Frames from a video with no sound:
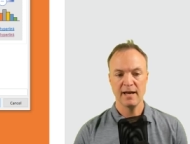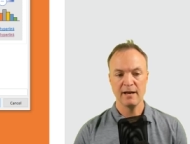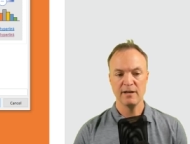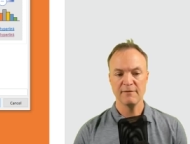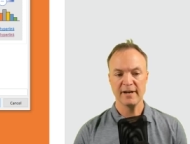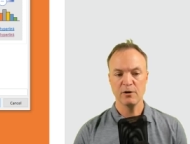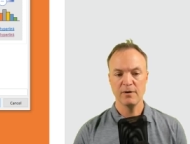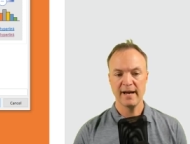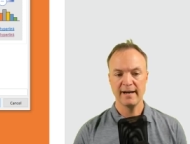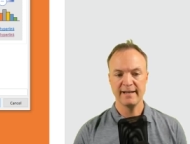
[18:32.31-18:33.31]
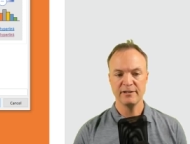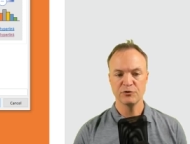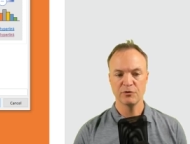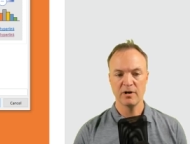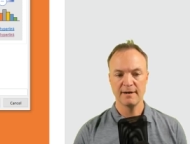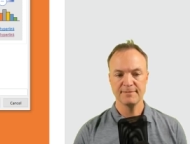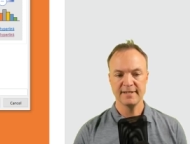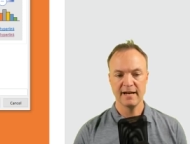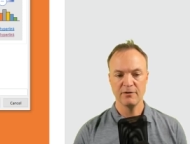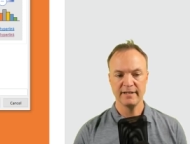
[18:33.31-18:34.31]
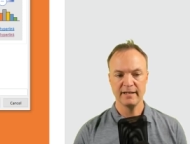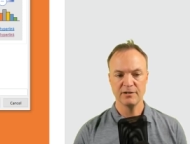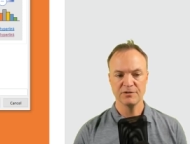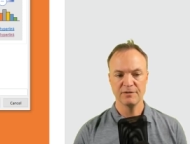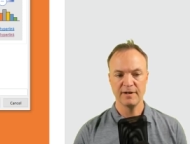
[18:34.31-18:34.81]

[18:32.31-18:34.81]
And if I go ahead and drop down here,